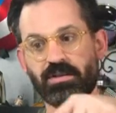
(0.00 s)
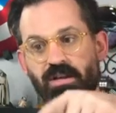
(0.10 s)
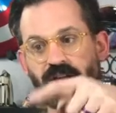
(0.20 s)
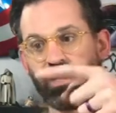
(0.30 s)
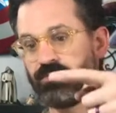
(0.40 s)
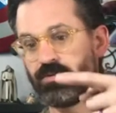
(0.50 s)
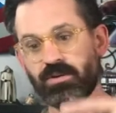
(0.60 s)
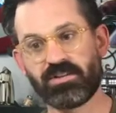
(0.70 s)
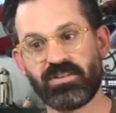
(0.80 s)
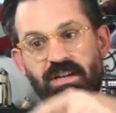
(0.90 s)
uh, for
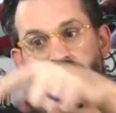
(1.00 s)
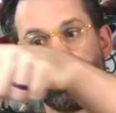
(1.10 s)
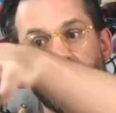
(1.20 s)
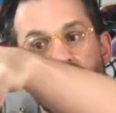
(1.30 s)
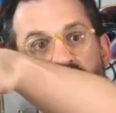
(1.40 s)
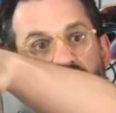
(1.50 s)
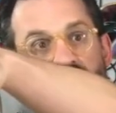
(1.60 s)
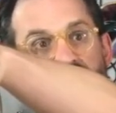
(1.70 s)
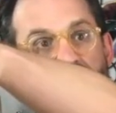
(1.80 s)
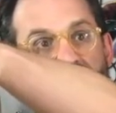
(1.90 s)
example,
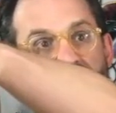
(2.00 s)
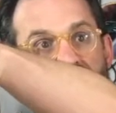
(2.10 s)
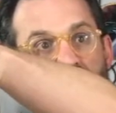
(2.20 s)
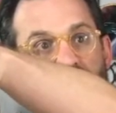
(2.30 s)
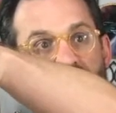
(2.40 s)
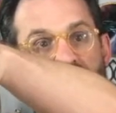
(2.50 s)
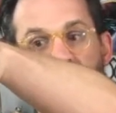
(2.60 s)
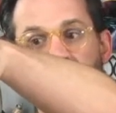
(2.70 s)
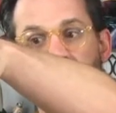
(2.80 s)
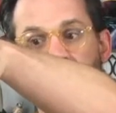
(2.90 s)
this red square
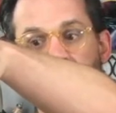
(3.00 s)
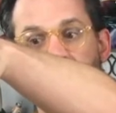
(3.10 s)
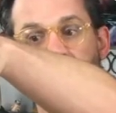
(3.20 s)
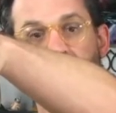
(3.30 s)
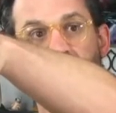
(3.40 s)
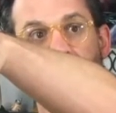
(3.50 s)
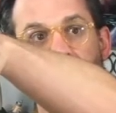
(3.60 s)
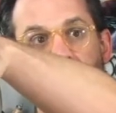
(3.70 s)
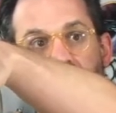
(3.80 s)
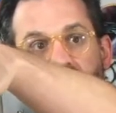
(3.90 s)
here
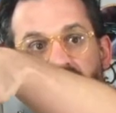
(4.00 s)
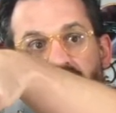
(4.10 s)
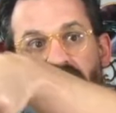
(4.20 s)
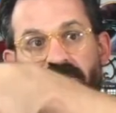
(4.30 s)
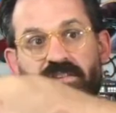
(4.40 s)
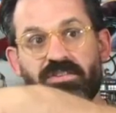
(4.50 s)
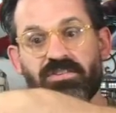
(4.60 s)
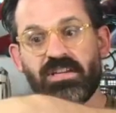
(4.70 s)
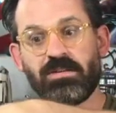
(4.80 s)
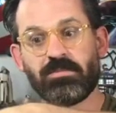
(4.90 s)
is the
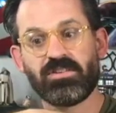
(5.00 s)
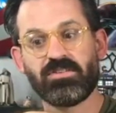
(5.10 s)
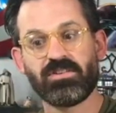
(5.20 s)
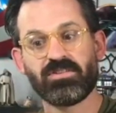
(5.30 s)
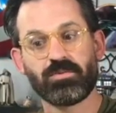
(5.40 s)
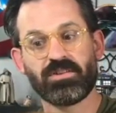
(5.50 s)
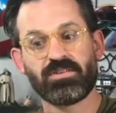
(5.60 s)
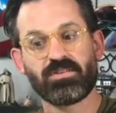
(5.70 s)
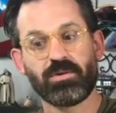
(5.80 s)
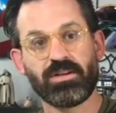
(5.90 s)
same as this red
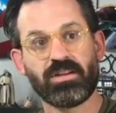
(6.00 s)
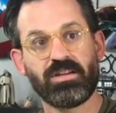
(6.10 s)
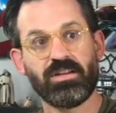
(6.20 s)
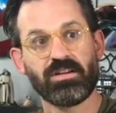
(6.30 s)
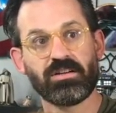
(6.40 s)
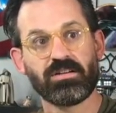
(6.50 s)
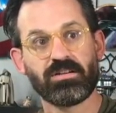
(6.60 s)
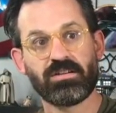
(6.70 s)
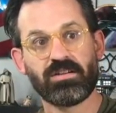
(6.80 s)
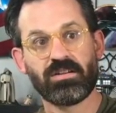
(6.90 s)
square here.
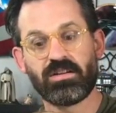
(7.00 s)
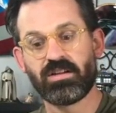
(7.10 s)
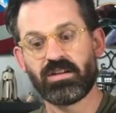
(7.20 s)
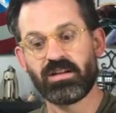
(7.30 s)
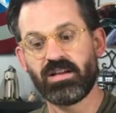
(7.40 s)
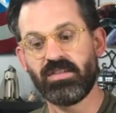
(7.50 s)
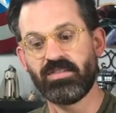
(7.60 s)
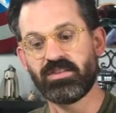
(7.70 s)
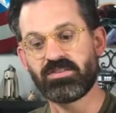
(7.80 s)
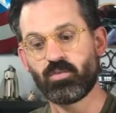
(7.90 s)
And
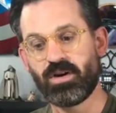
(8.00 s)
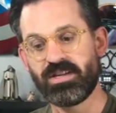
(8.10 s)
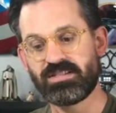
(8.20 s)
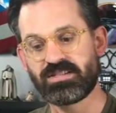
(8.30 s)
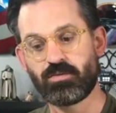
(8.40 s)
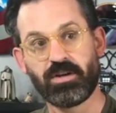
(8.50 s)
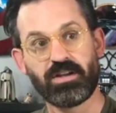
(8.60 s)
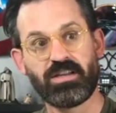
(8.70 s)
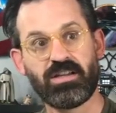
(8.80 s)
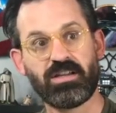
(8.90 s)
this white square
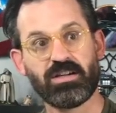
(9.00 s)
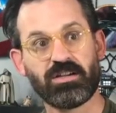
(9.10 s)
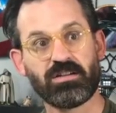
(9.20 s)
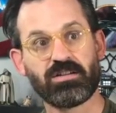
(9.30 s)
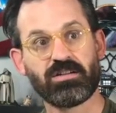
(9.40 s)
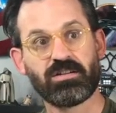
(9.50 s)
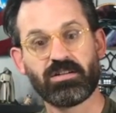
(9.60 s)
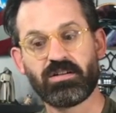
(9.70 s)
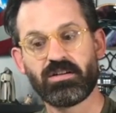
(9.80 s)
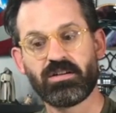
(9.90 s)
here
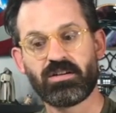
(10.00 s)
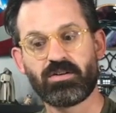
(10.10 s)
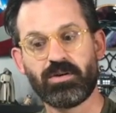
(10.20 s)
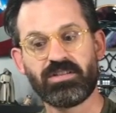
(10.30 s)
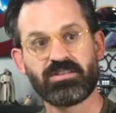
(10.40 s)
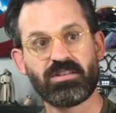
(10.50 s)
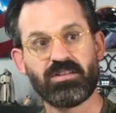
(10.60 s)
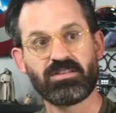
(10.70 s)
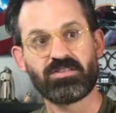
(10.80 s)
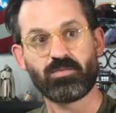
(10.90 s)
equates to
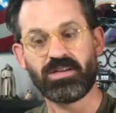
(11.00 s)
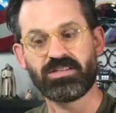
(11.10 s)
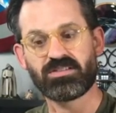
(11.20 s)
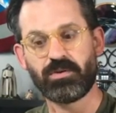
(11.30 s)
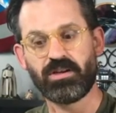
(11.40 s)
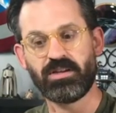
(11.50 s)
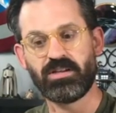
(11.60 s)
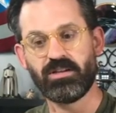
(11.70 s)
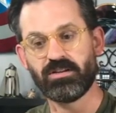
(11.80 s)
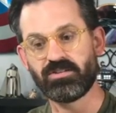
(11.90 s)
this white square
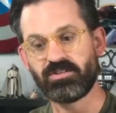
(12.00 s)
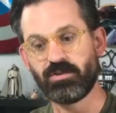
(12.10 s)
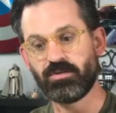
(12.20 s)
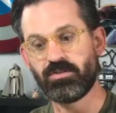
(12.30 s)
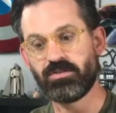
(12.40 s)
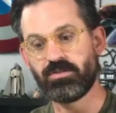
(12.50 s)
here. So